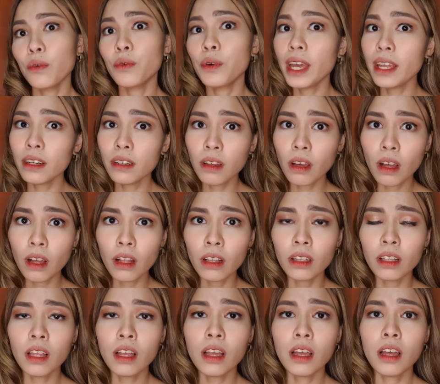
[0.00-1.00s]

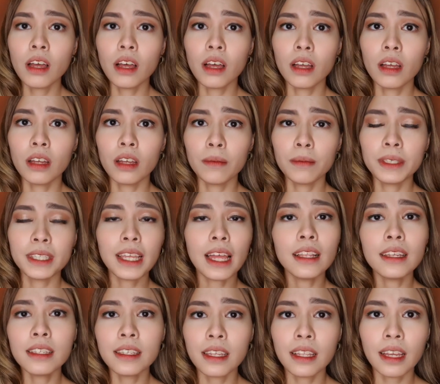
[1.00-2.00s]
retinol,
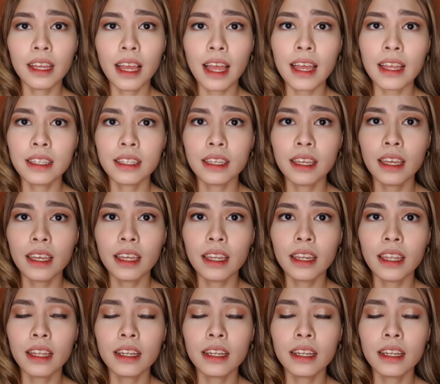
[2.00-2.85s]
salicylic acid,